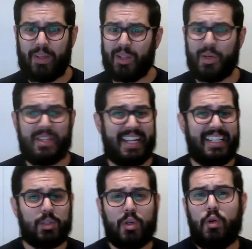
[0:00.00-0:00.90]
we learn that
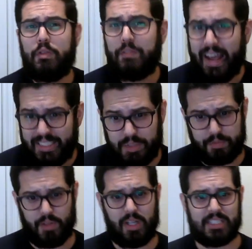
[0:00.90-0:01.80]
he's one who fights
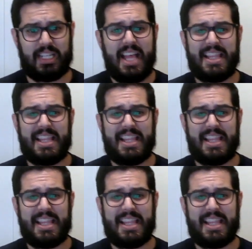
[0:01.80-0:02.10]
for us,